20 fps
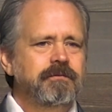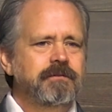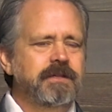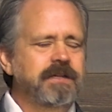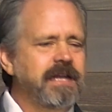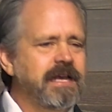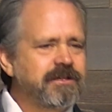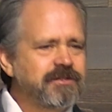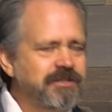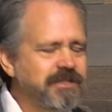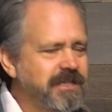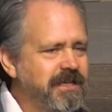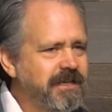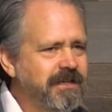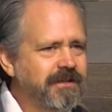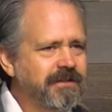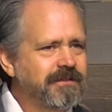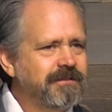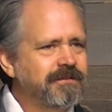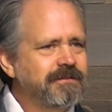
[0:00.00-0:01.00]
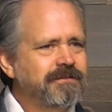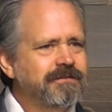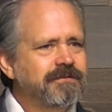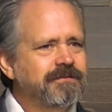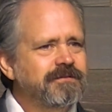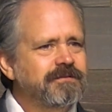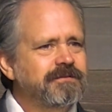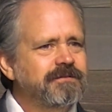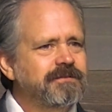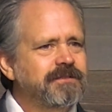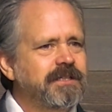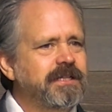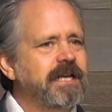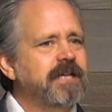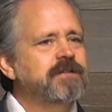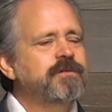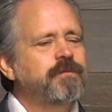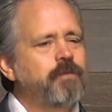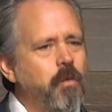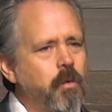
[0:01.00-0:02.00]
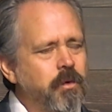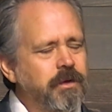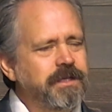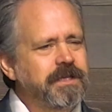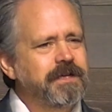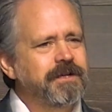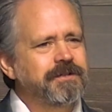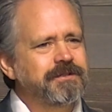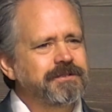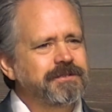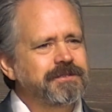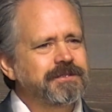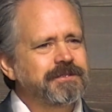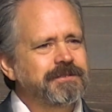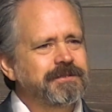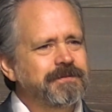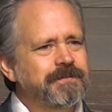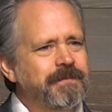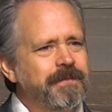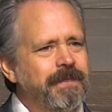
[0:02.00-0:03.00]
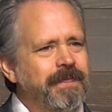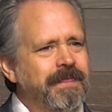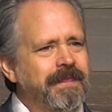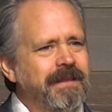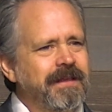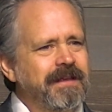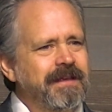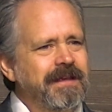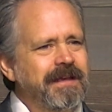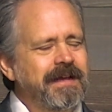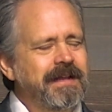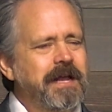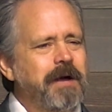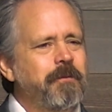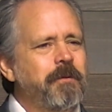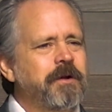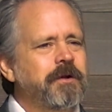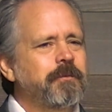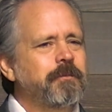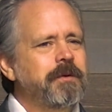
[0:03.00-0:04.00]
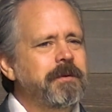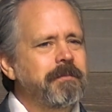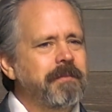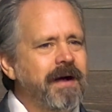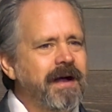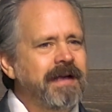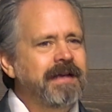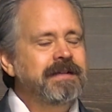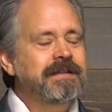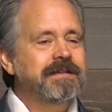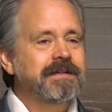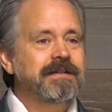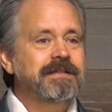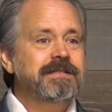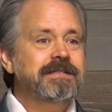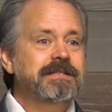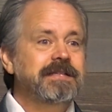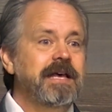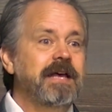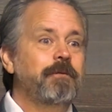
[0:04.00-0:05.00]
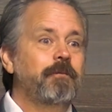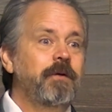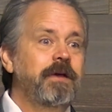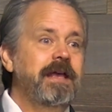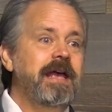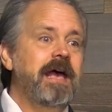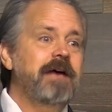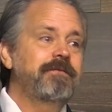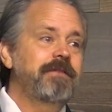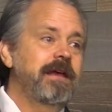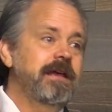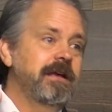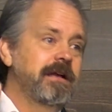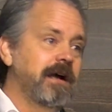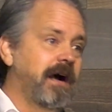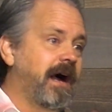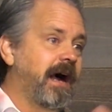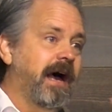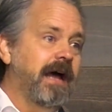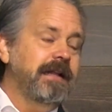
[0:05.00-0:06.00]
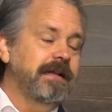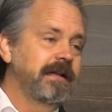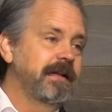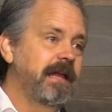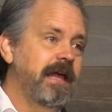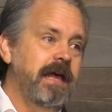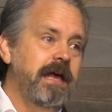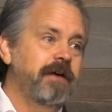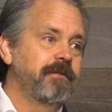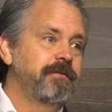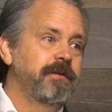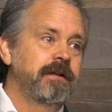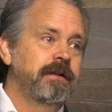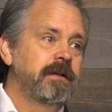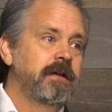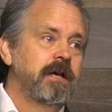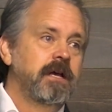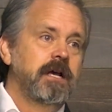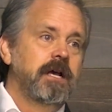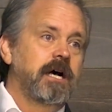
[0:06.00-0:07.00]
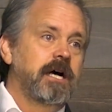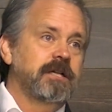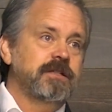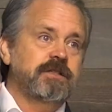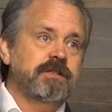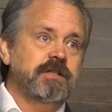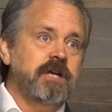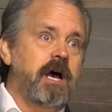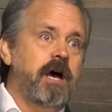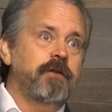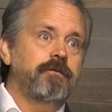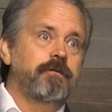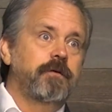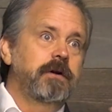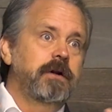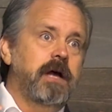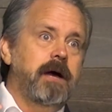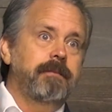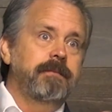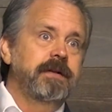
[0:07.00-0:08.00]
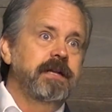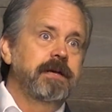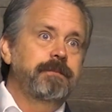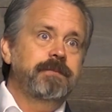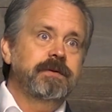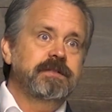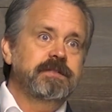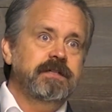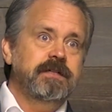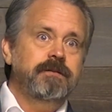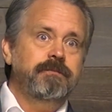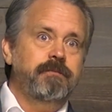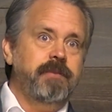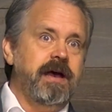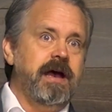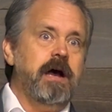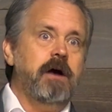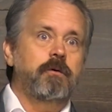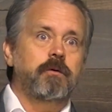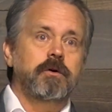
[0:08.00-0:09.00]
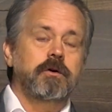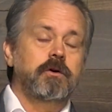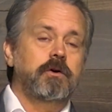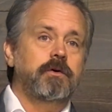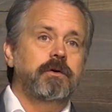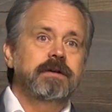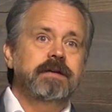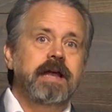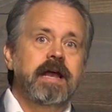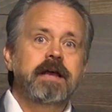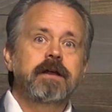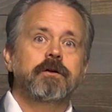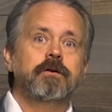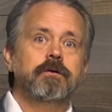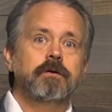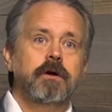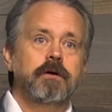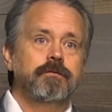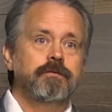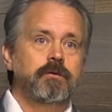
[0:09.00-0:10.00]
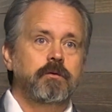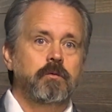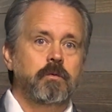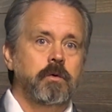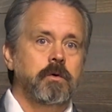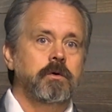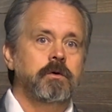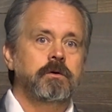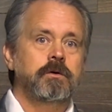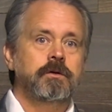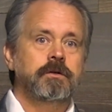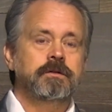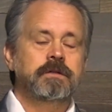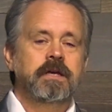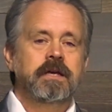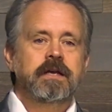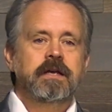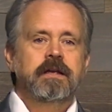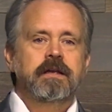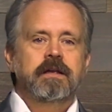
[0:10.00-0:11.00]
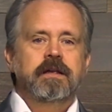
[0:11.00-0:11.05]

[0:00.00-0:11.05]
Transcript: the next year, the next four years. And I want to remind us that we have a God in heaven, a sovereign, omnipotent power, creator of the world,